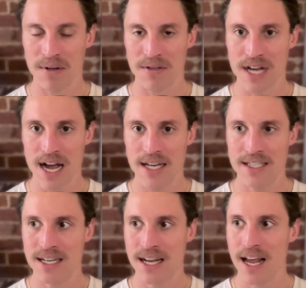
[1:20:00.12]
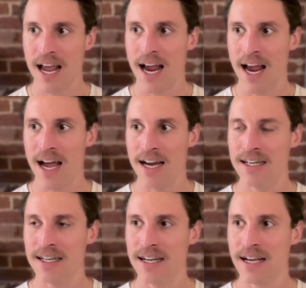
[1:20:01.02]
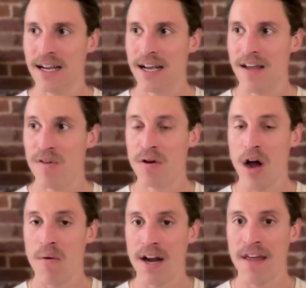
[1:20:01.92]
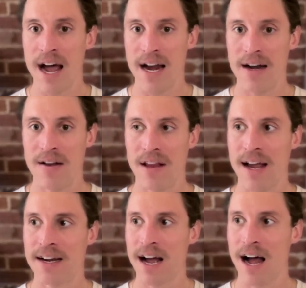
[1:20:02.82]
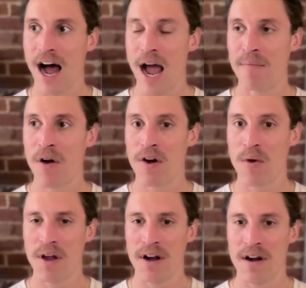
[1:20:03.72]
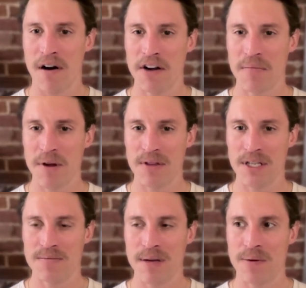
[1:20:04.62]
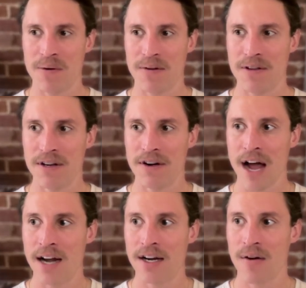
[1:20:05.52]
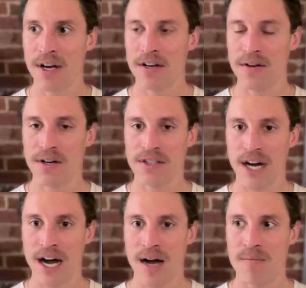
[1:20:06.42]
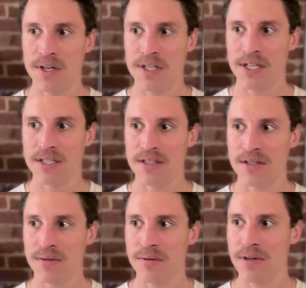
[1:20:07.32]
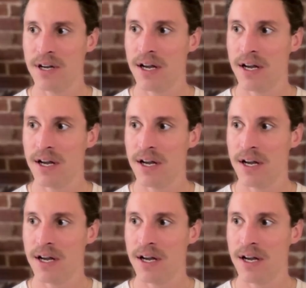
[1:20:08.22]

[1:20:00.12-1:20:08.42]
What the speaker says: both sides. And if you go into that, like, I'm going to win an argument with these people, you're not going to do your job, which is to